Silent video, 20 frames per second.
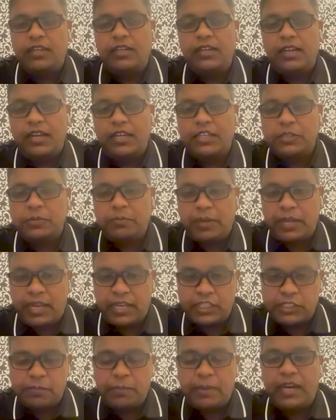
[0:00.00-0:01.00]

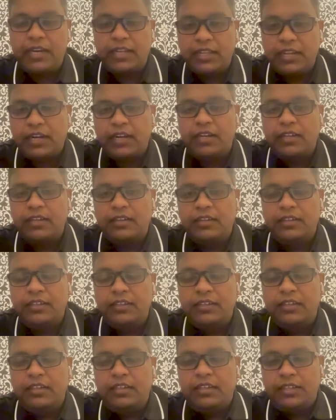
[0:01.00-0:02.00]
expand that
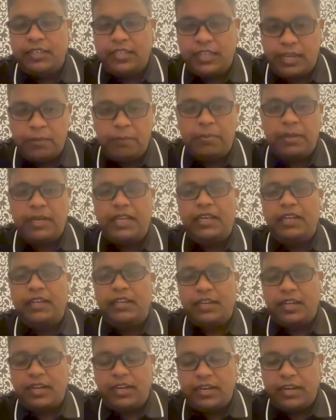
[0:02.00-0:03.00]
gameplay
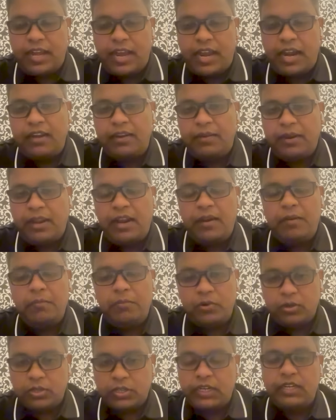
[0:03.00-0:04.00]
and add
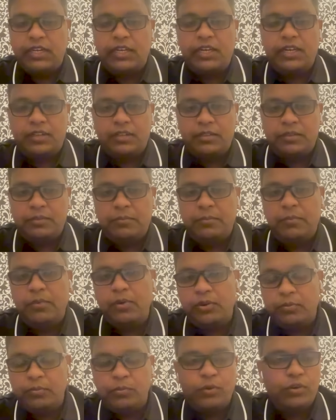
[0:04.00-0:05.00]
more content,
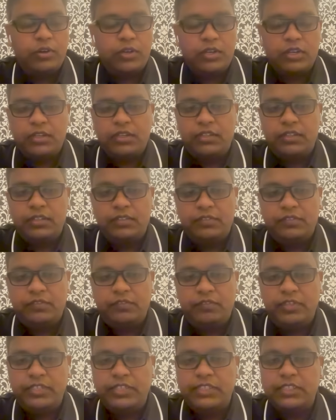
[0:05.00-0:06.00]
more
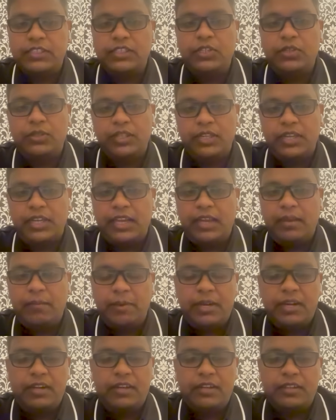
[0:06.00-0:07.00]
features into the game,
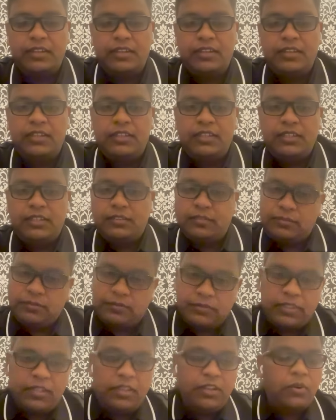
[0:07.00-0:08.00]
and
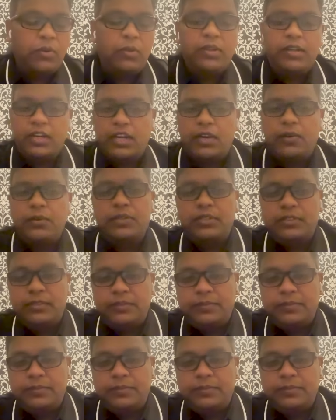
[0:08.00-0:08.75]
roll that out.